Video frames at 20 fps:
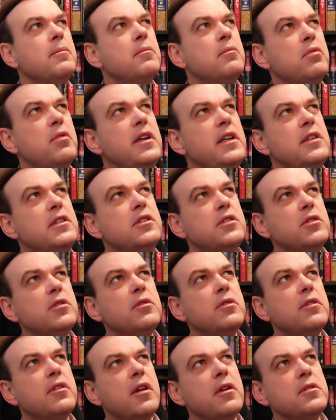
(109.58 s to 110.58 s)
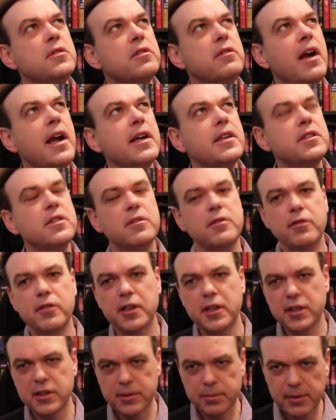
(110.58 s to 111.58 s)
Pretty sure those are action
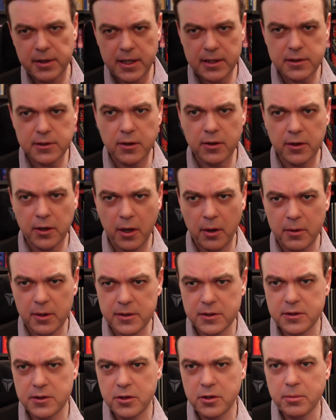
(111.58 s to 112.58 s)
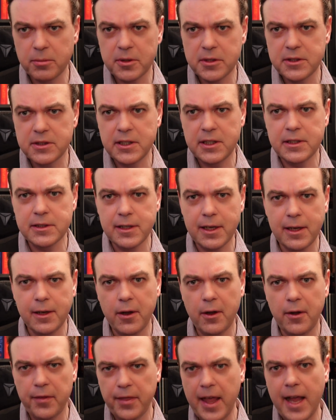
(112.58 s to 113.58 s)
figures, but let's not go into too much detail
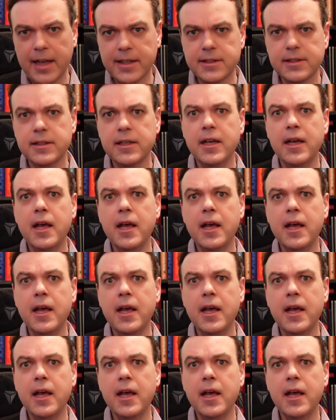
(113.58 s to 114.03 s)
on that.